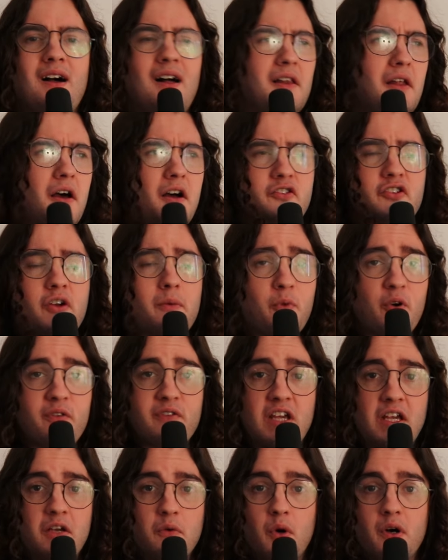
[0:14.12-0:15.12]
a large number of
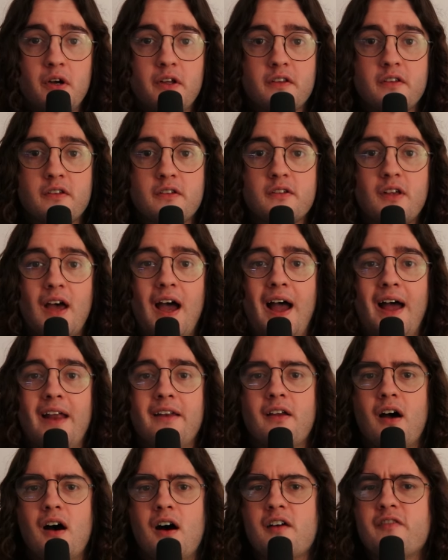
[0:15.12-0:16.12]
keywords
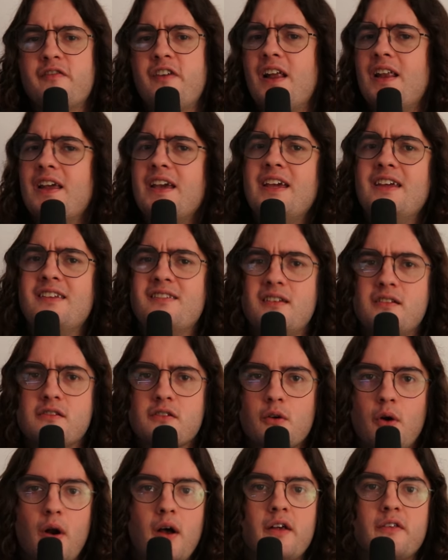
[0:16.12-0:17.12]
and are fairly easy to
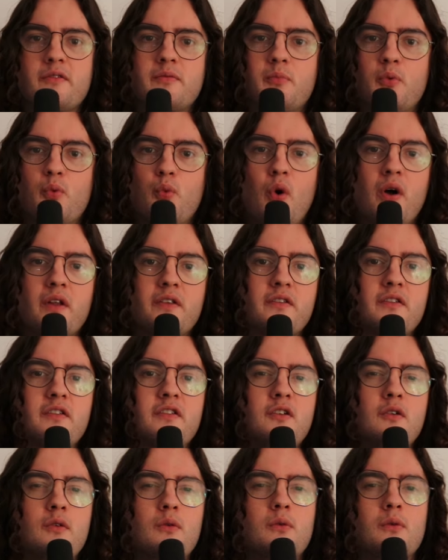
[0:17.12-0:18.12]
grasp once
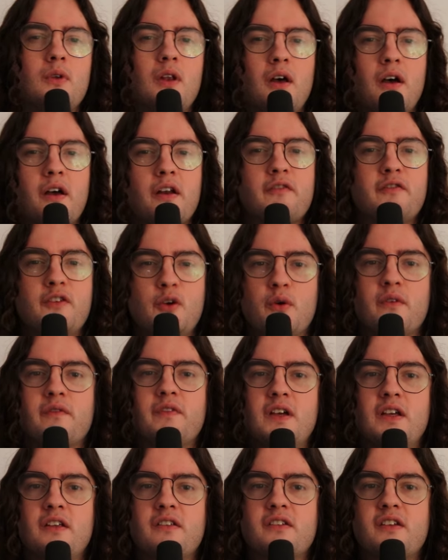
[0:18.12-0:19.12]
you learn a few of
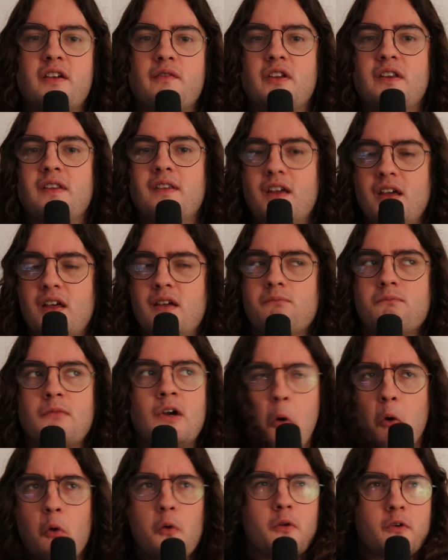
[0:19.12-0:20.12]
these, given the
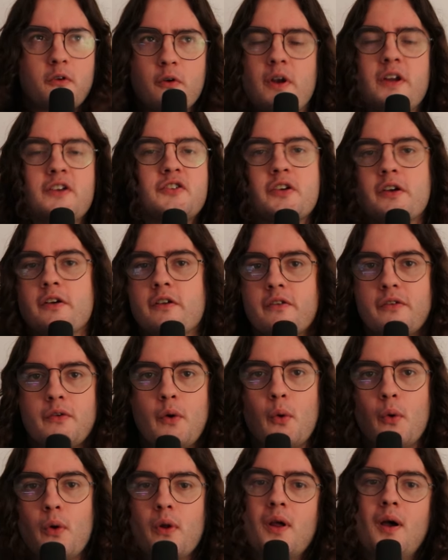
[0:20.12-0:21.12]
all creatures,
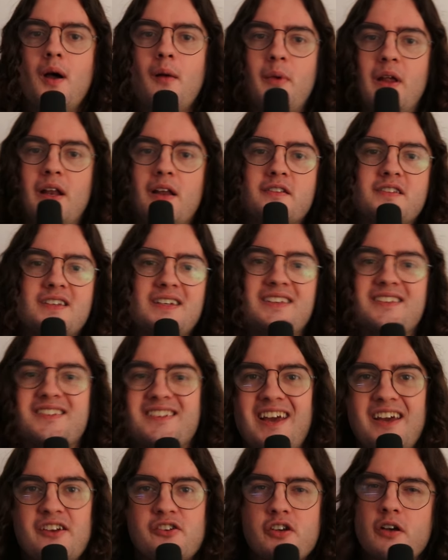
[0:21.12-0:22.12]
all abilities
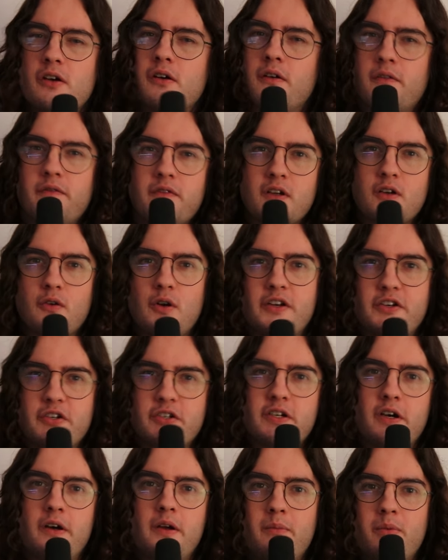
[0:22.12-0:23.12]
nature of the creature
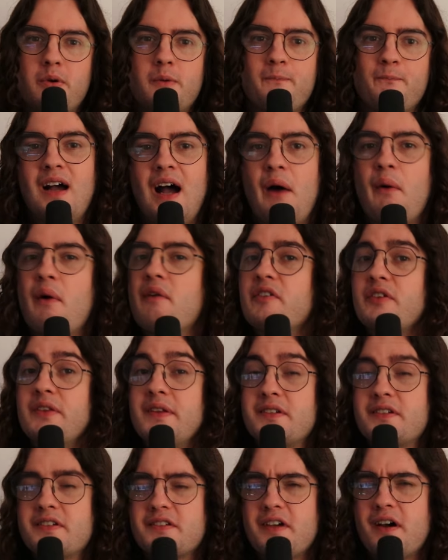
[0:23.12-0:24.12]
type. However, the
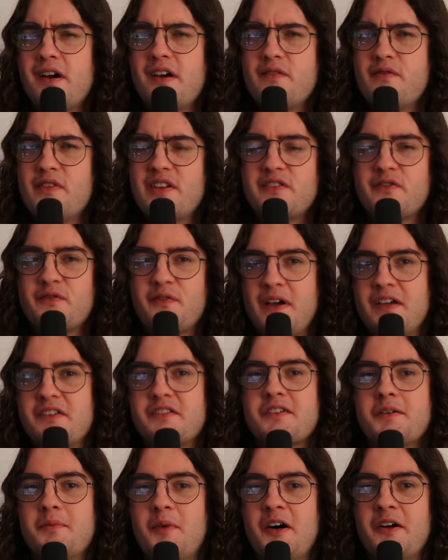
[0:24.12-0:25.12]
design of its face
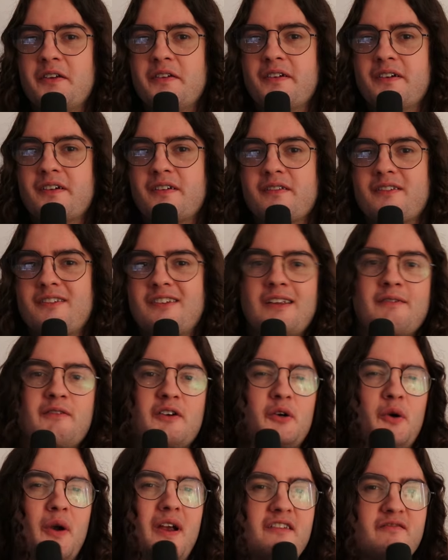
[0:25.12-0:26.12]
commander, Sliver
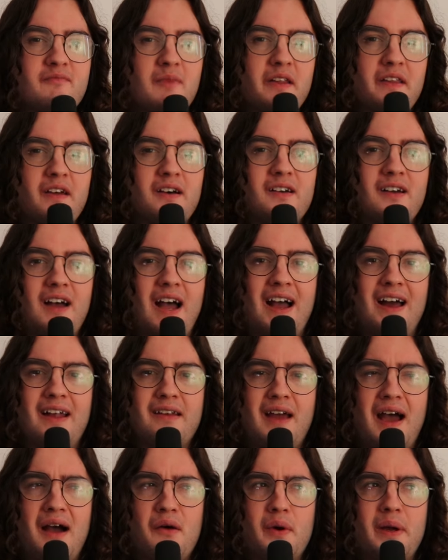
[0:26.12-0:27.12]
Gravemother, and
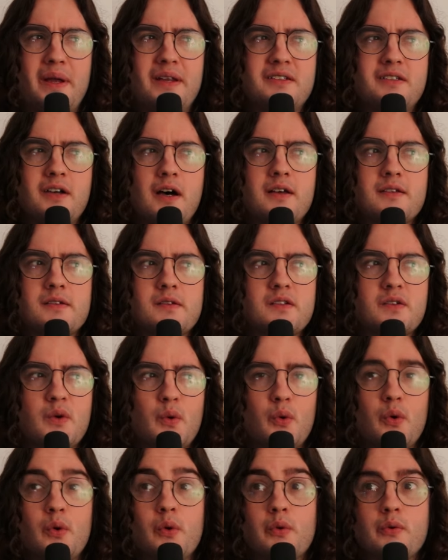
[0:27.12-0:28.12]
how it does
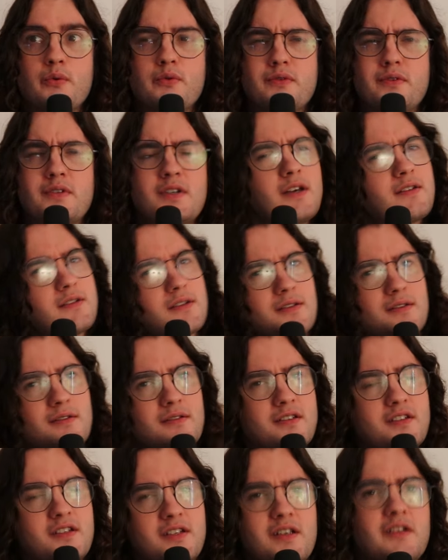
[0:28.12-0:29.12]
or doesn't
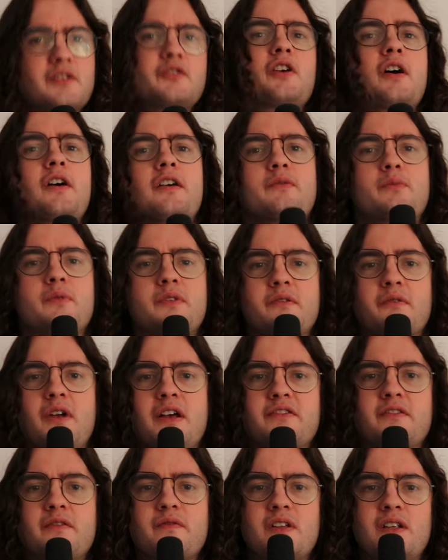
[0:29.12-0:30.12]
synergize with the
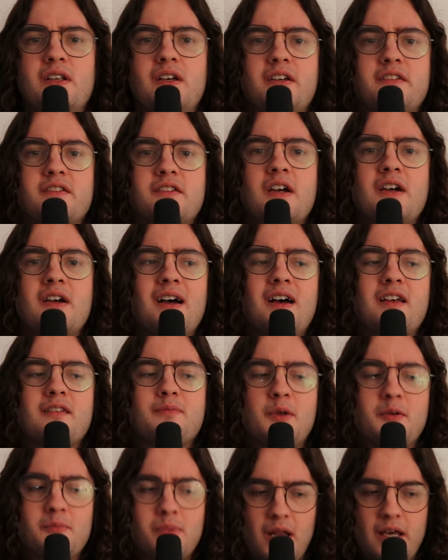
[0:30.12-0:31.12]
rest of the list has
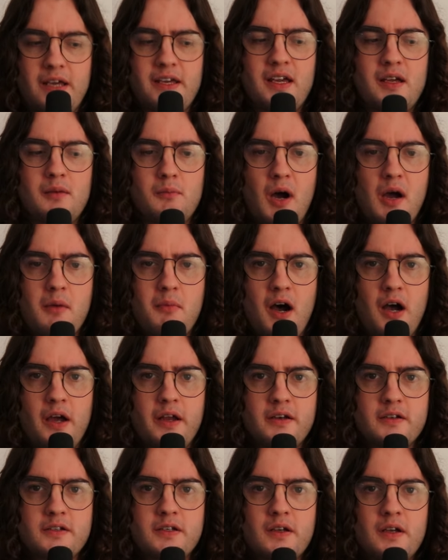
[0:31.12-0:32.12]
been plaguing my
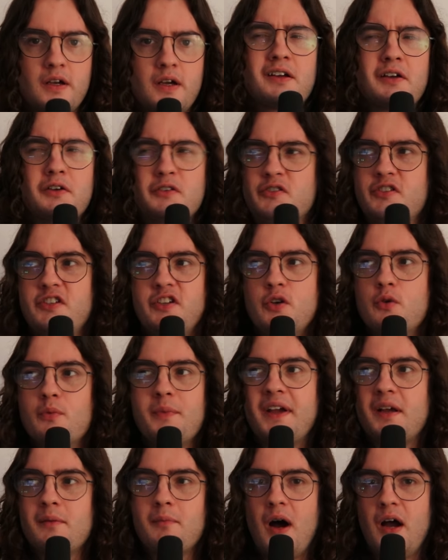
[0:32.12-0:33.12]
mind,
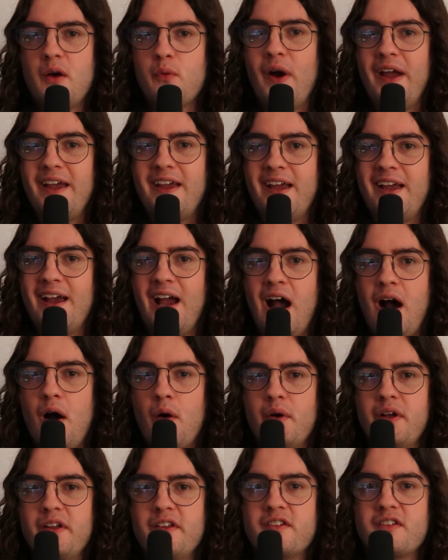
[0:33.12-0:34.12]
consuming my waking
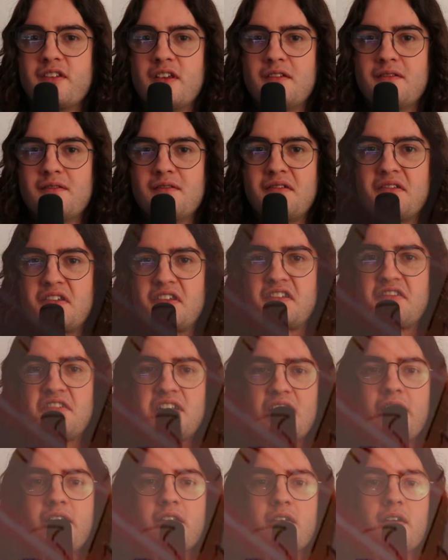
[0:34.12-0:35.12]
hours and
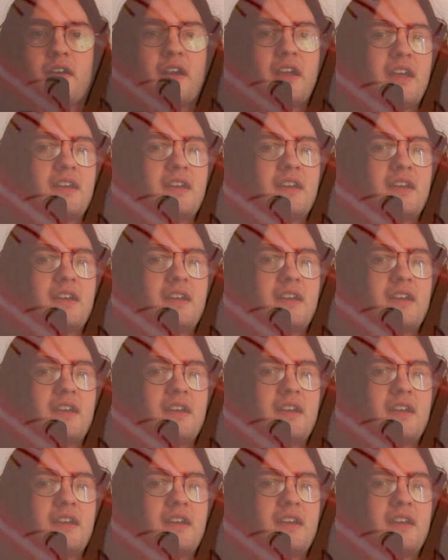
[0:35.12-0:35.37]
slithering